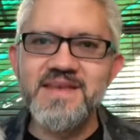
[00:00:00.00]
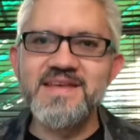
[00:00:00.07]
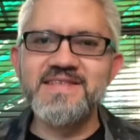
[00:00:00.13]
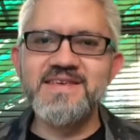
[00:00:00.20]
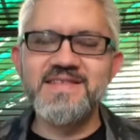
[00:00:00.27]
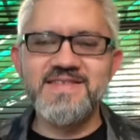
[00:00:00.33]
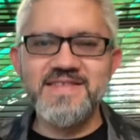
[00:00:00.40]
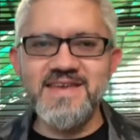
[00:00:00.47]

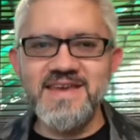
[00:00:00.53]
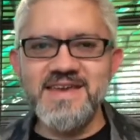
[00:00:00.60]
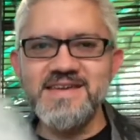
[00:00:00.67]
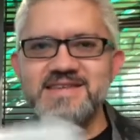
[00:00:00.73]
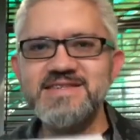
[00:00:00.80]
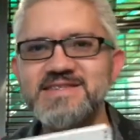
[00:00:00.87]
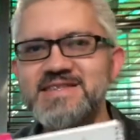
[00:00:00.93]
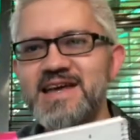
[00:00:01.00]
the
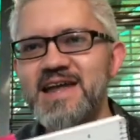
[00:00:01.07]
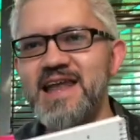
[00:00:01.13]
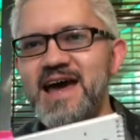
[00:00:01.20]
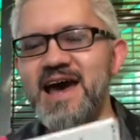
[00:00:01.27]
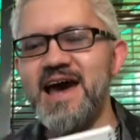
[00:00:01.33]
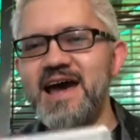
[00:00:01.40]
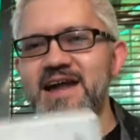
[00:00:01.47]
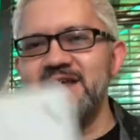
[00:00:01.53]
things that
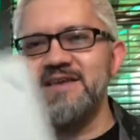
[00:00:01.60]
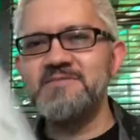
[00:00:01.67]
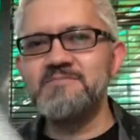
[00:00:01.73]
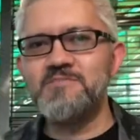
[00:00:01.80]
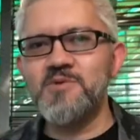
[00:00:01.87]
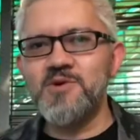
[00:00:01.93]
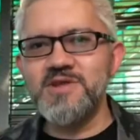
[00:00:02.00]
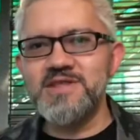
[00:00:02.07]
are
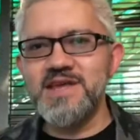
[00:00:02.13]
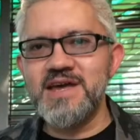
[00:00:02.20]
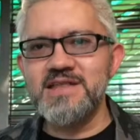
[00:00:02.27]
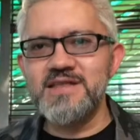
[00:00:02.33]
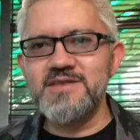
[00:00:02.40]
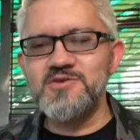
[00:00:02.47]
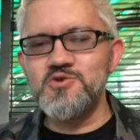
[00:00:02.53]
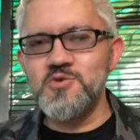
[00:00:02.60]

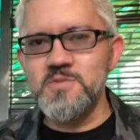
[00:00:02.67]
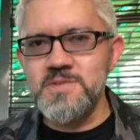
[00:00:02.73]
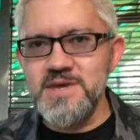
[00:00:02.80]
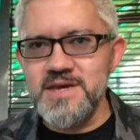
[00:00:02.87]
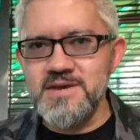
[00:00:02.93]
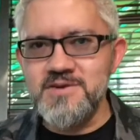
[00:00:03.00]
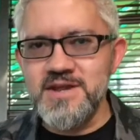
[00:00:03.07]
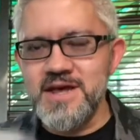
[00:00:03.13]
important to
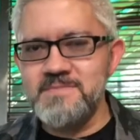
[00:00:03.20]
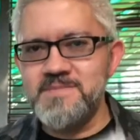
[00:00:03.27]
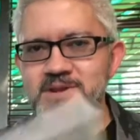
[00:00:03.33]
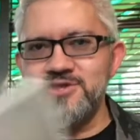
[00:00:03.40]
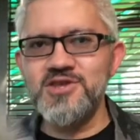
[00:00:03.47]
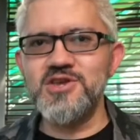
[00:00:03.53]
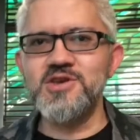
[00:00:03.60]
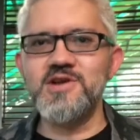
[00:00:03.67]
me on that
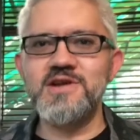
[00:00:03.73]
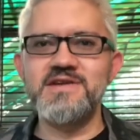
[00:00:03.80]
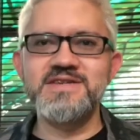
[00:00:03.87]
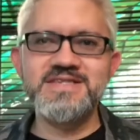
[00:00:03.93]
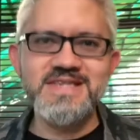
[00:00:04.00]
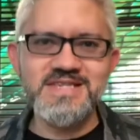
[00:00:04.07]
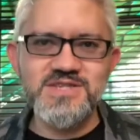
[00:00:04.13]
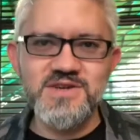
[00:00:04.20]
particular
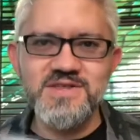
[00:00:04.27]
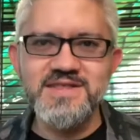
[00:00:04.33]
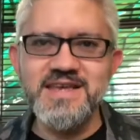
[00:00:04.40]
season,